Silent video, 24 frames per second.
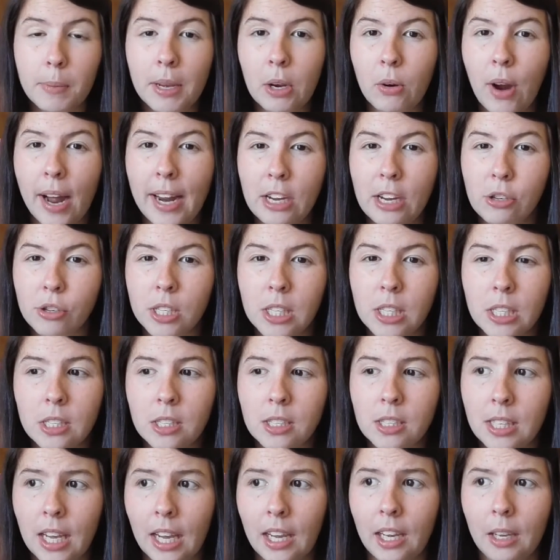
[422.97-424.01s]
It'd be quite interesting
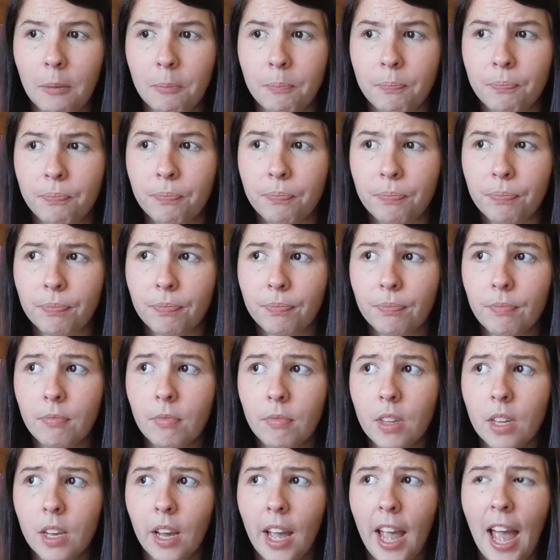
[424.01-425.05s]
to see
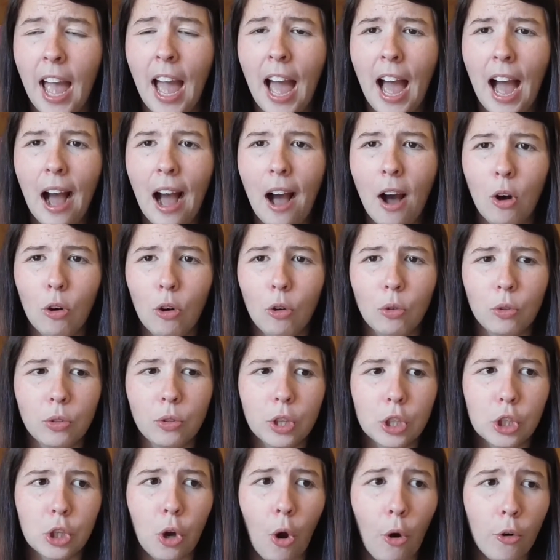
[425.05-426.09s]

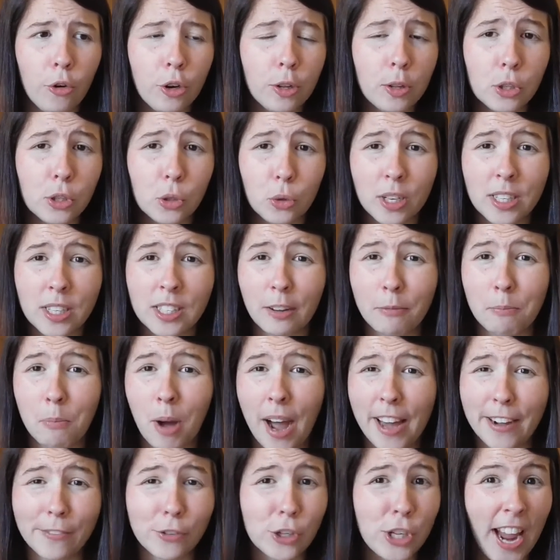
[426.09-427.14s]
how the tone and the story and stuff
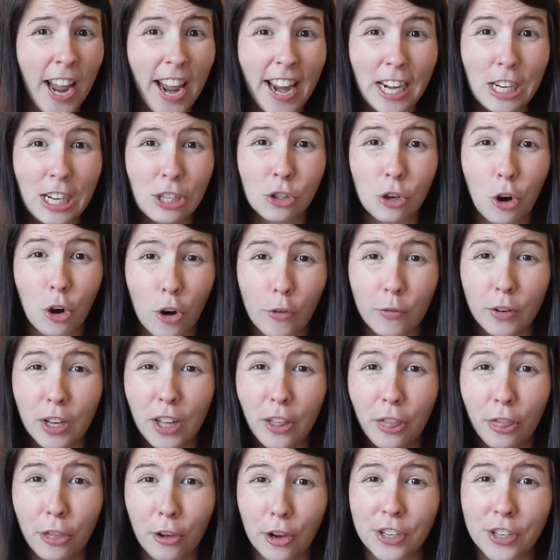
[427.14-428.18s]
might have changed
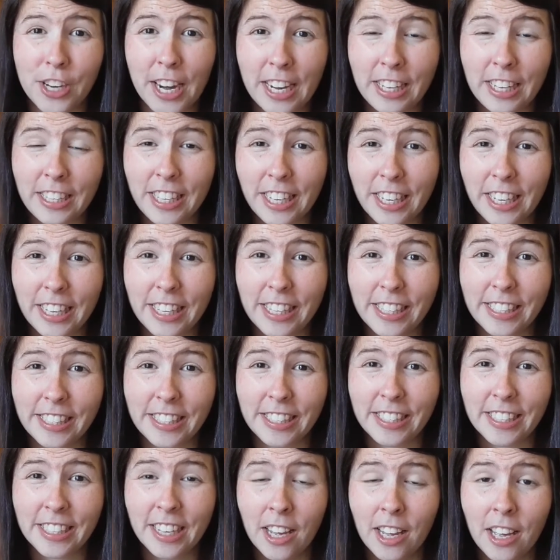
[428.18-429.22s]
over 13
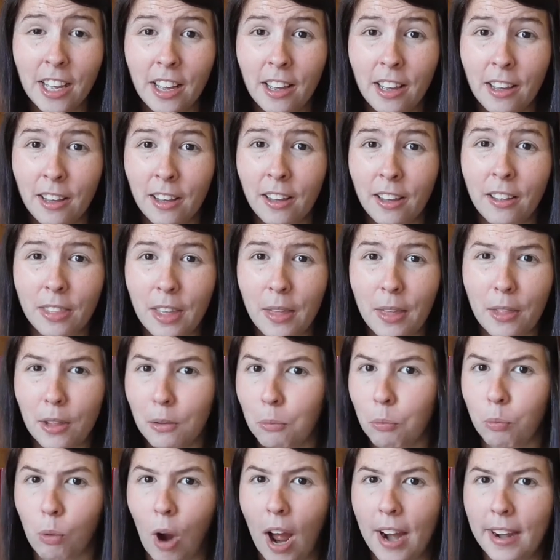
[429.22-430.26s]
years that
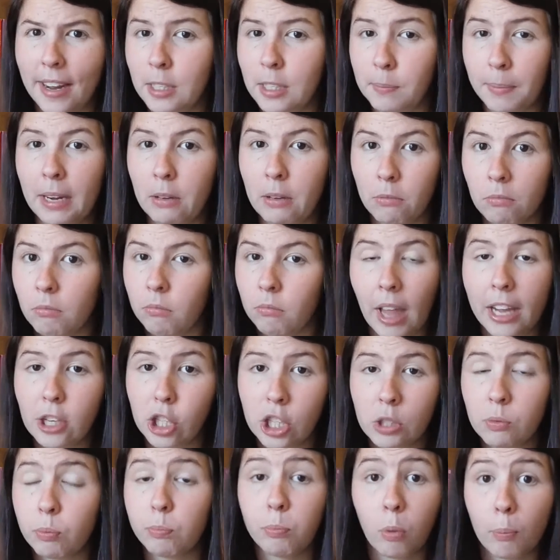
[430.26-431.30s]
the writer has been, like,
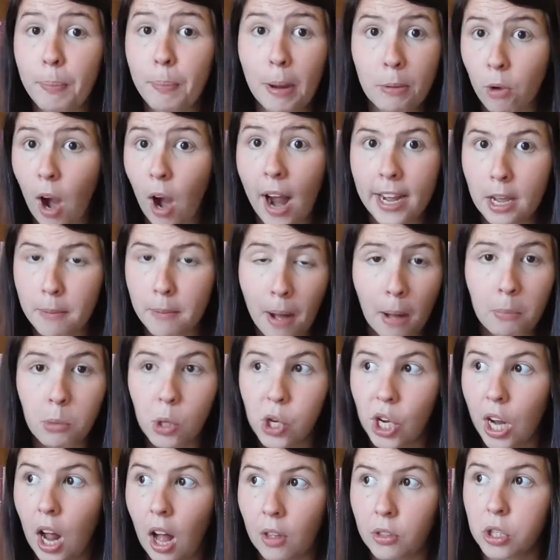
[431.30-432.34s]
she's been writing and
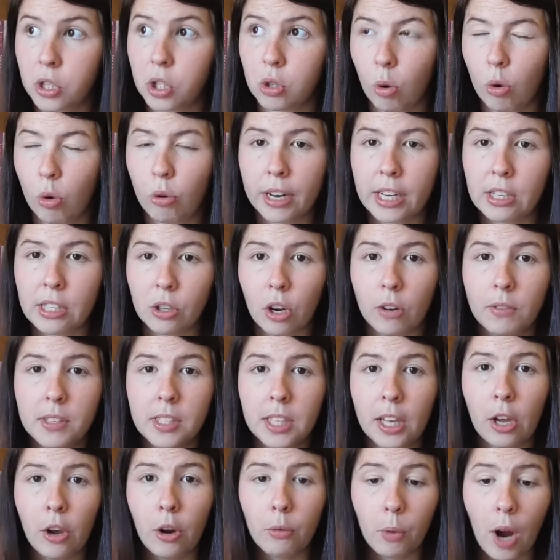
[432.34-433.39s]
publishing other stories. So
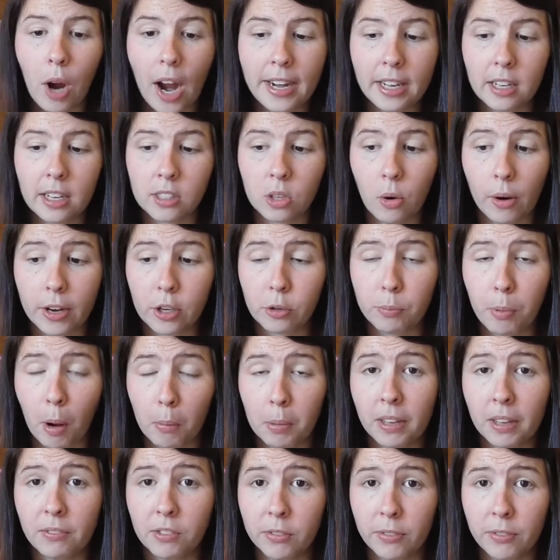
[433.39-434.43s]
obviously her writing is going to
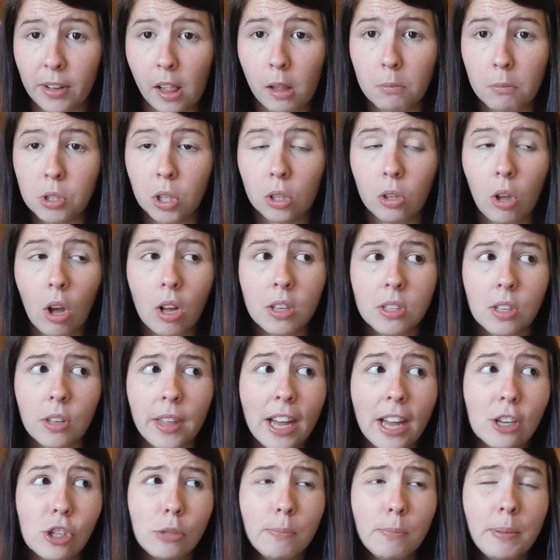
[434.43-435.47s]
probably have developed a lot. So
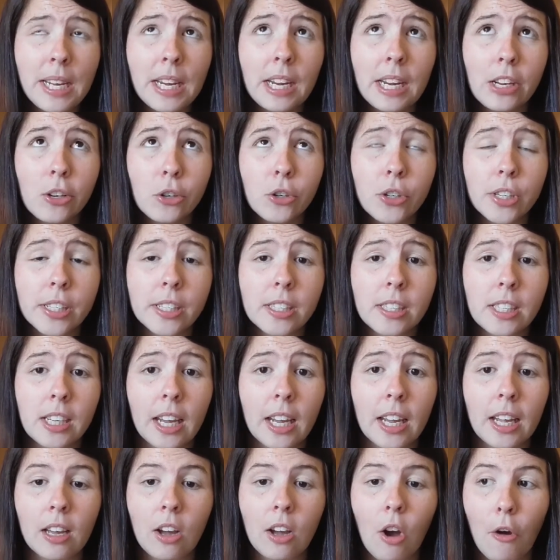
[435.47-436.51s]
that should be
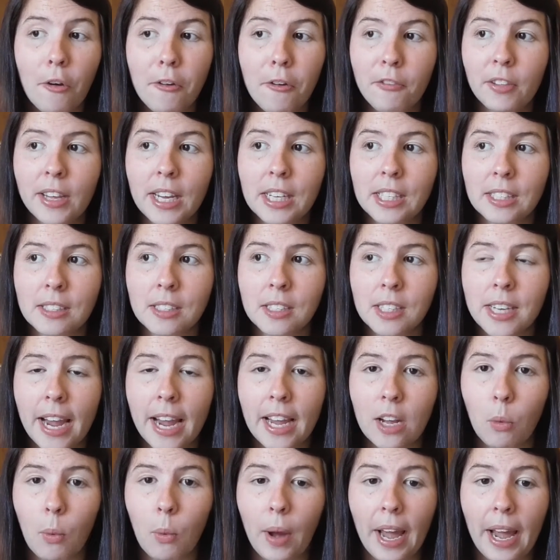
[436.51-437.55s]
interesting. Hopefully it doesn't
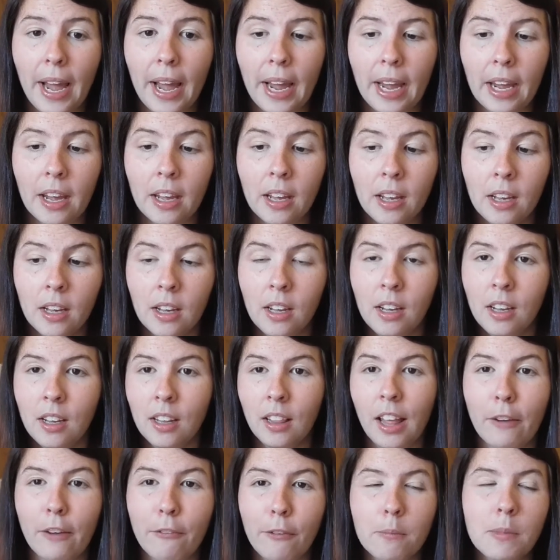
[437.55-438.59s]
take away,
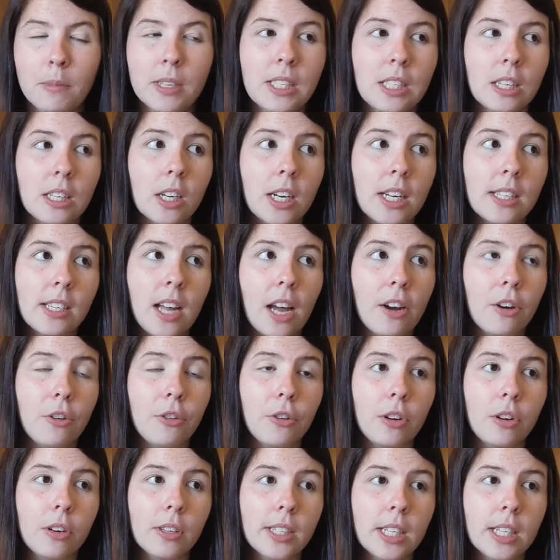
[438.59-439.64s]
like, from the series. I don't
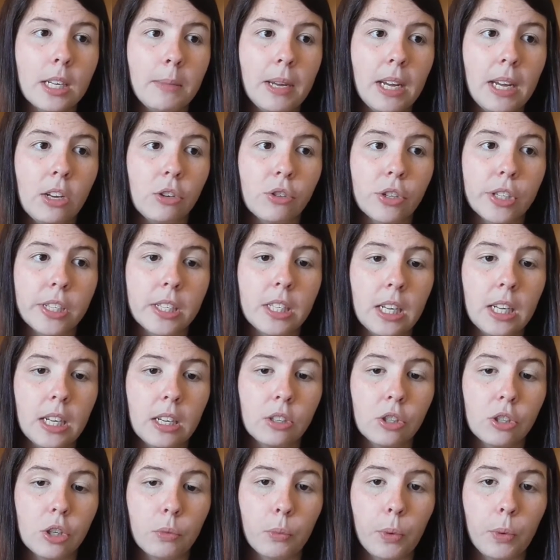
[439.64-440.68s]
know. It's going to be
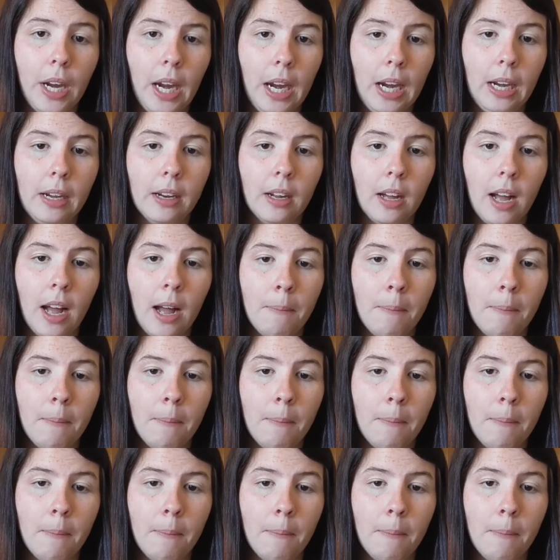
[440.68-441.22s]
interesting to read.